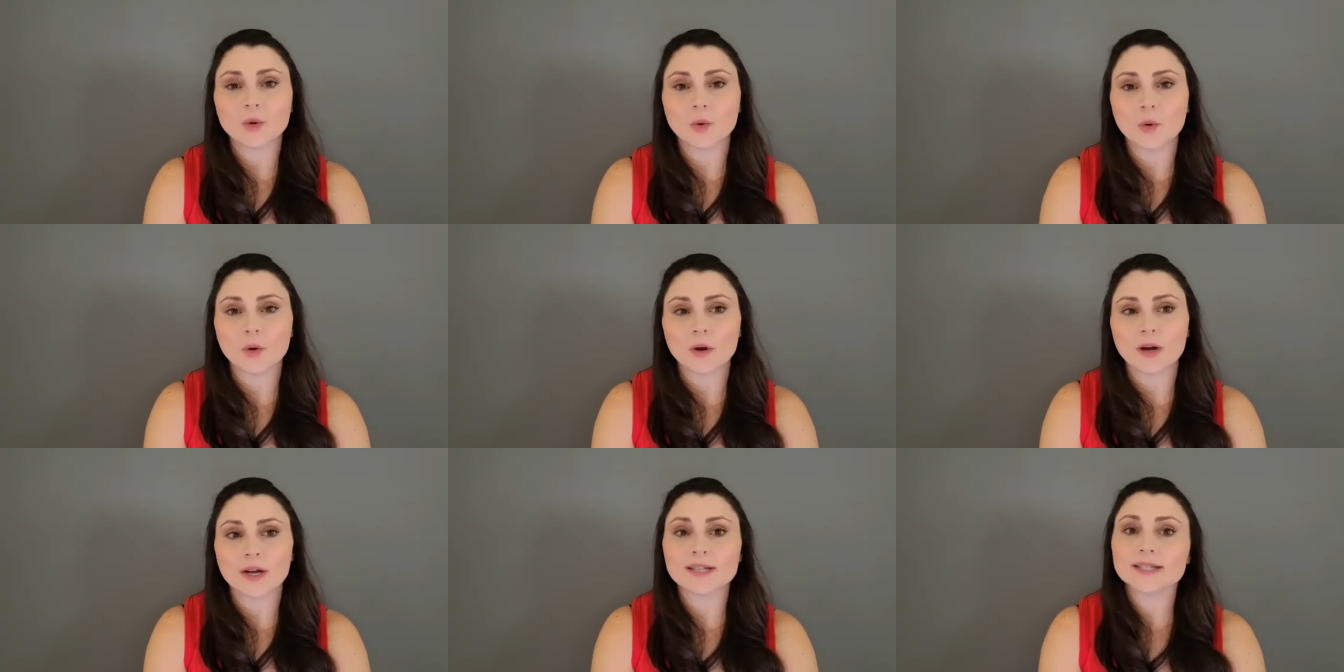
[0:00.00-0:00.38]

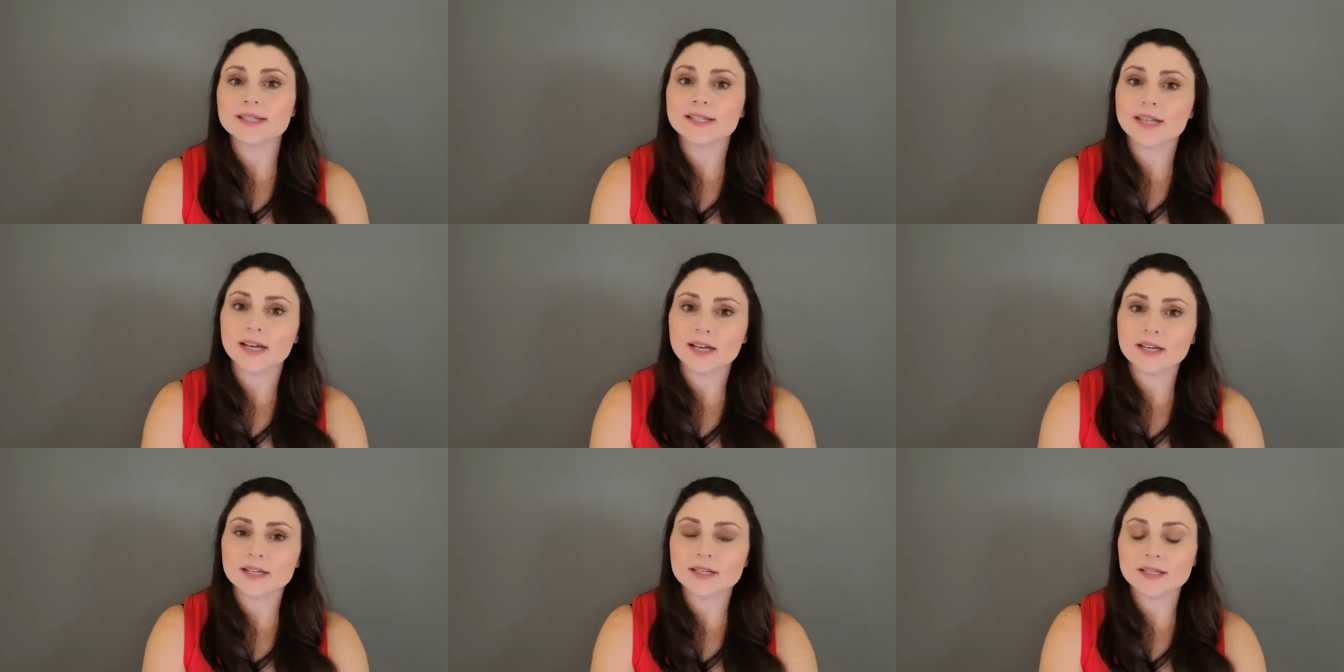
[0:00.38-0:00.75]
or
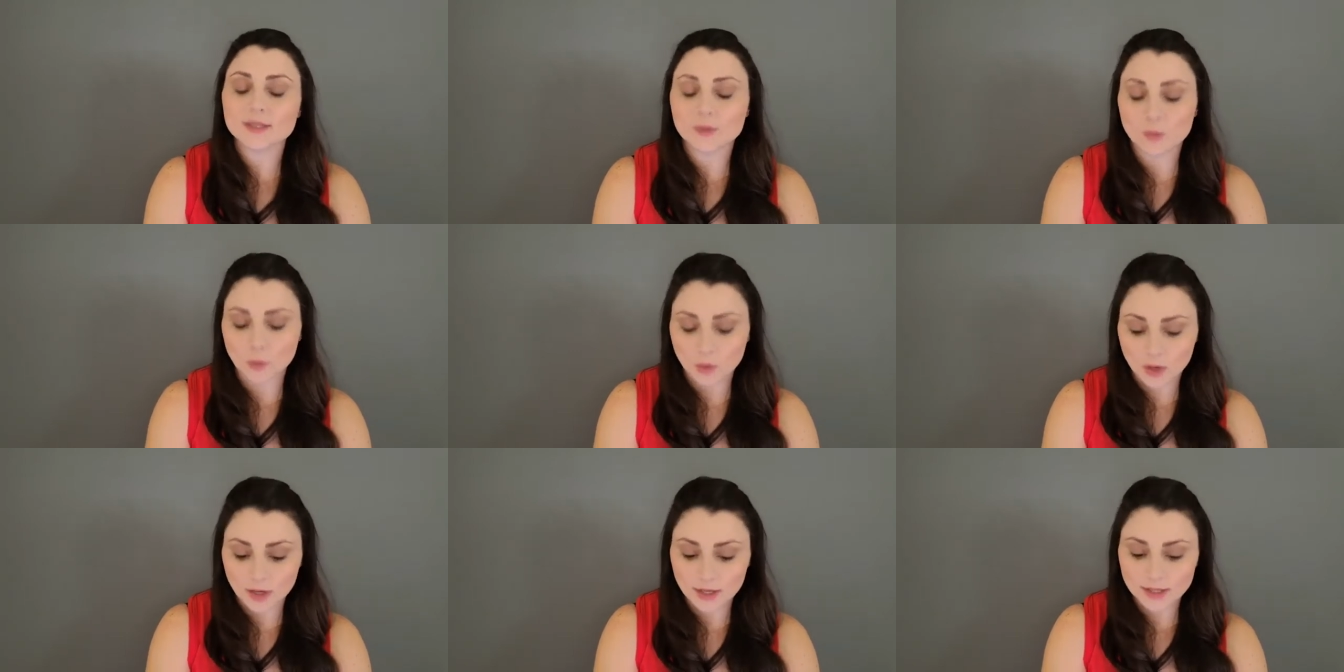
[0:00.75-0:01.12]

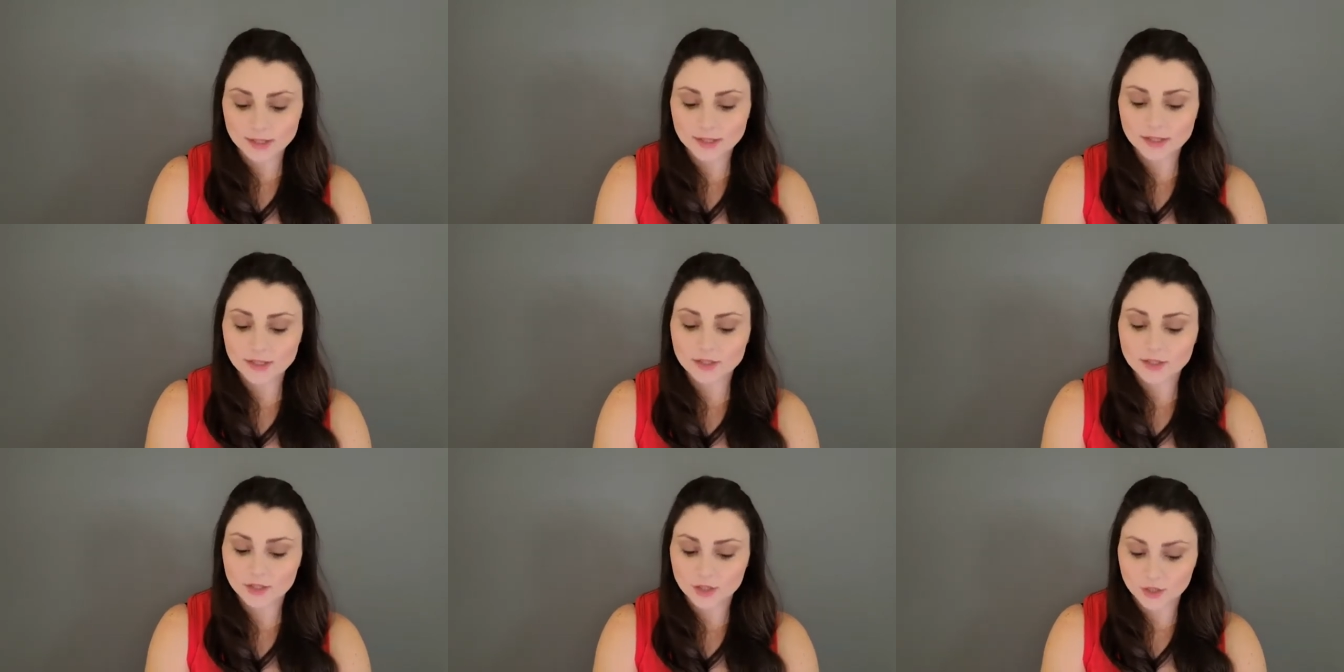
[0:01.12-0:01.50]
does
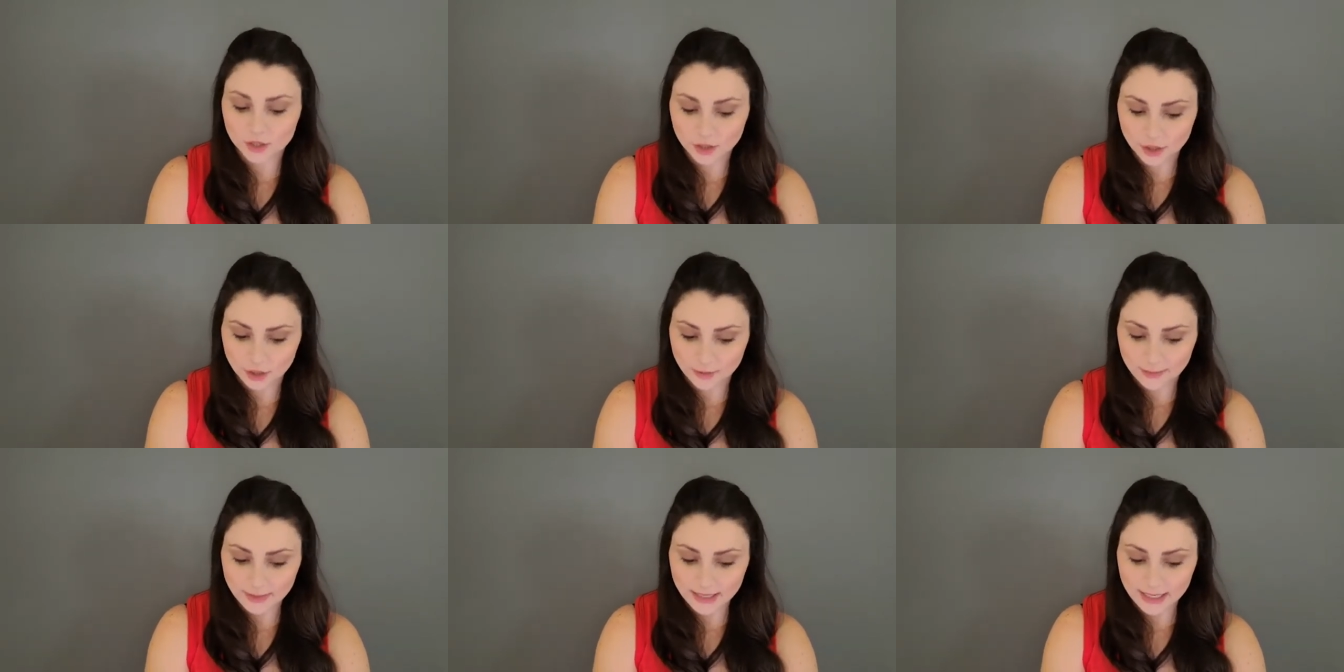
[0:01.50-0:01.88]
want to
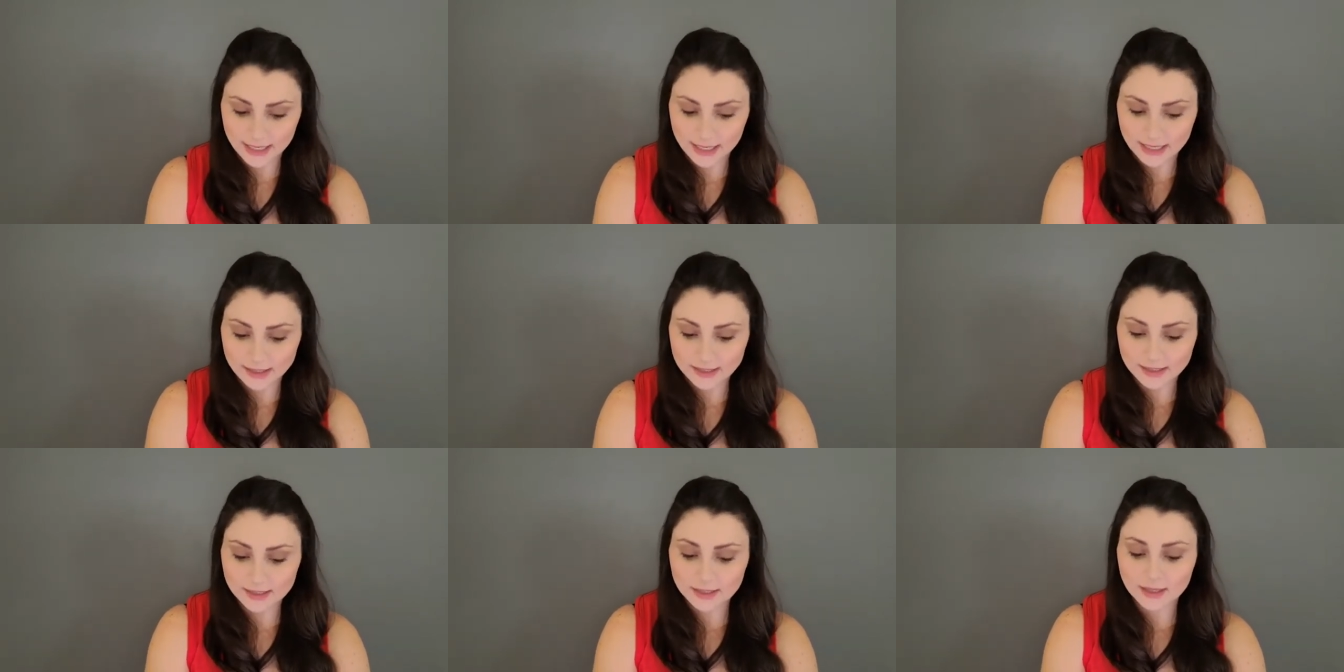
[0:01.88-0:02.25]

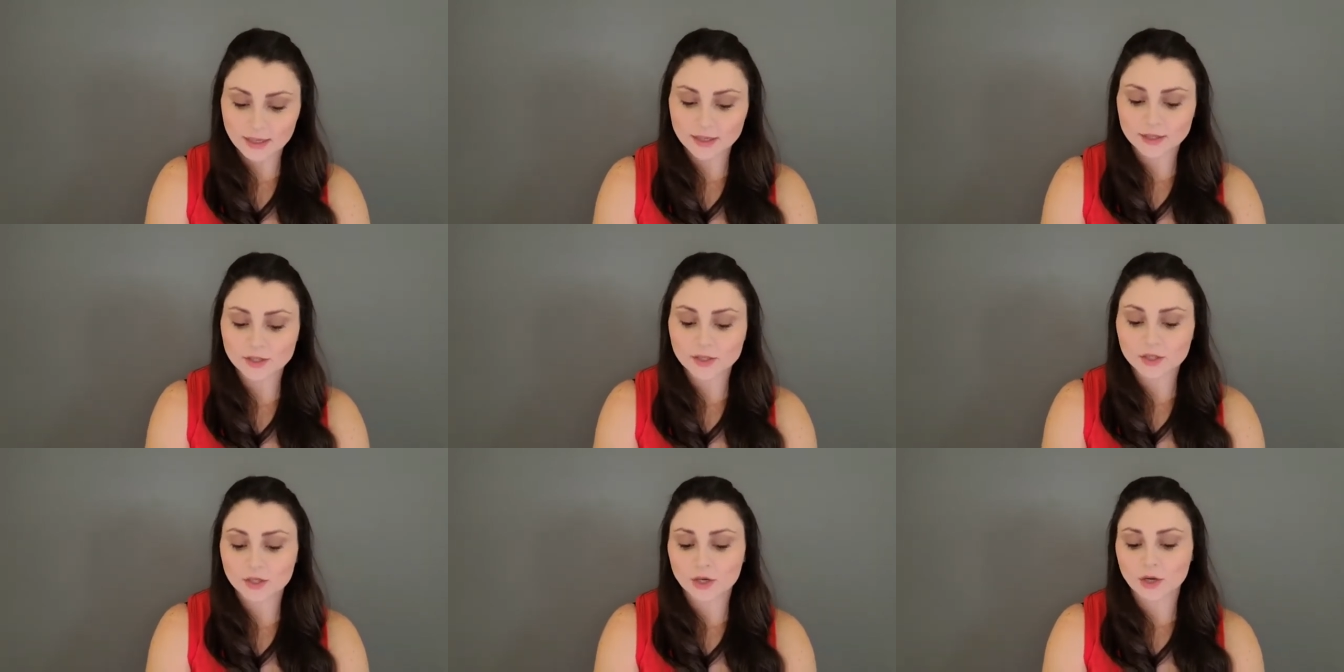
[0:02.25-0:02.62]
terminate.
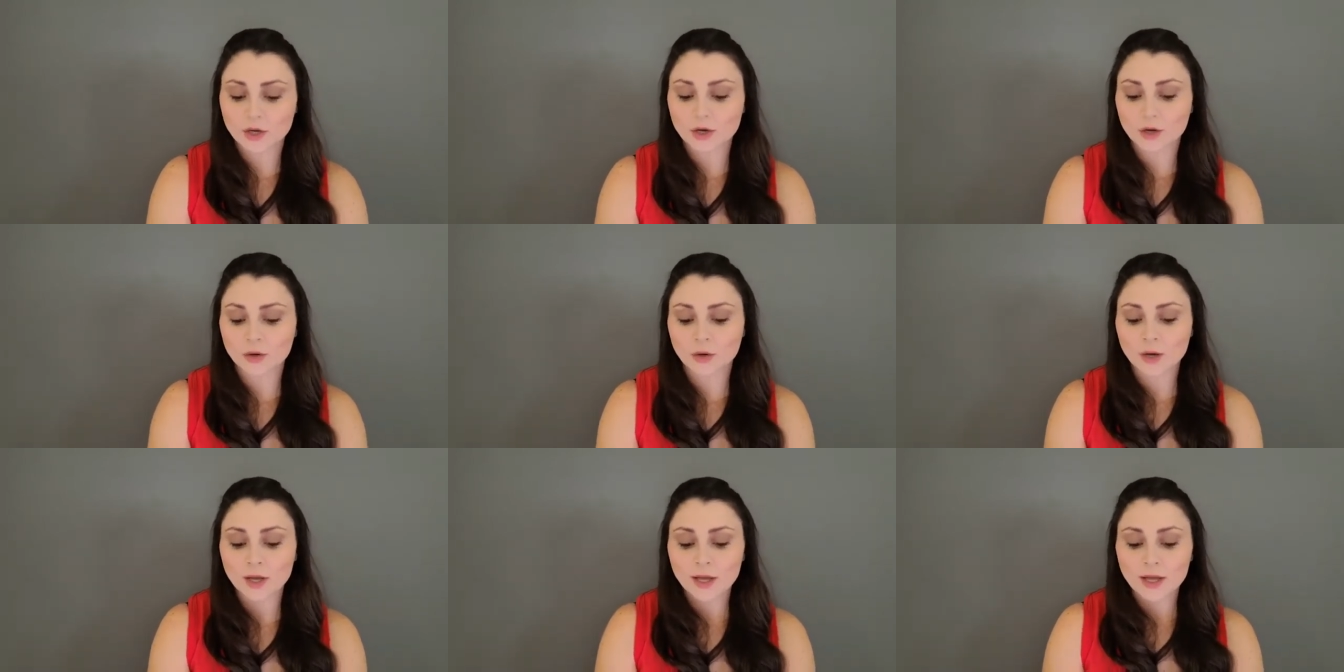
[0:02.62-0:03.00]

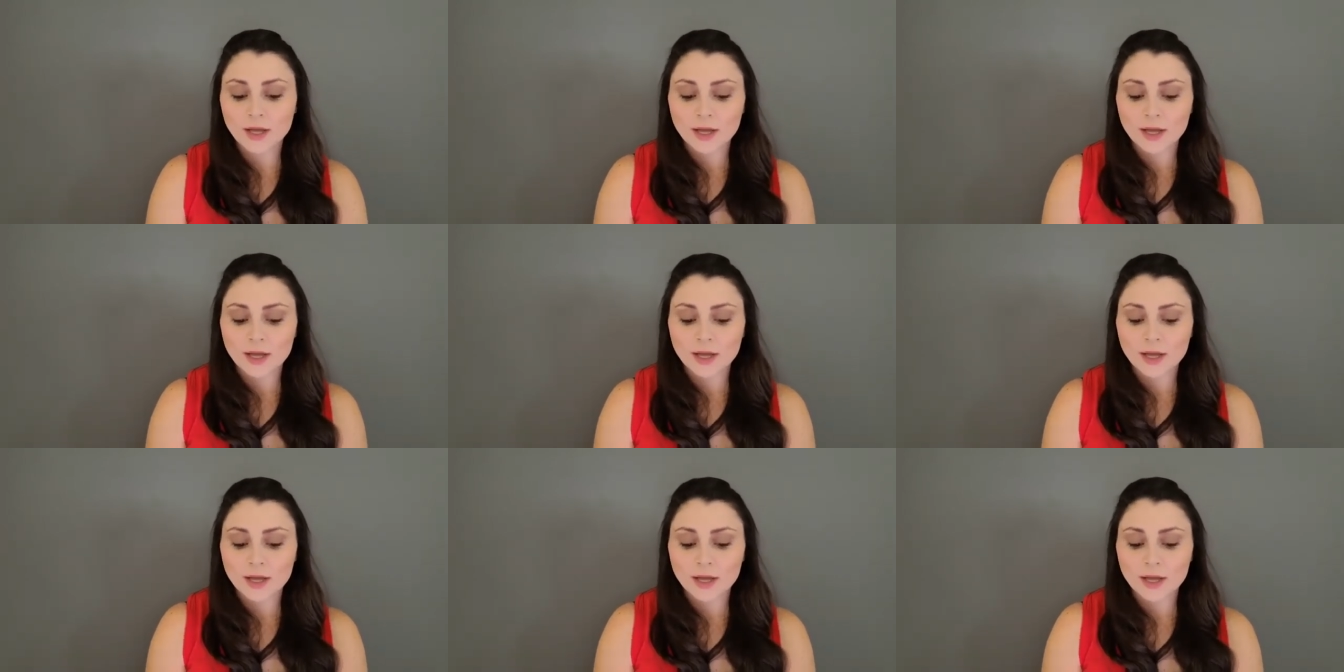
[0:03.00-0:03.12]
So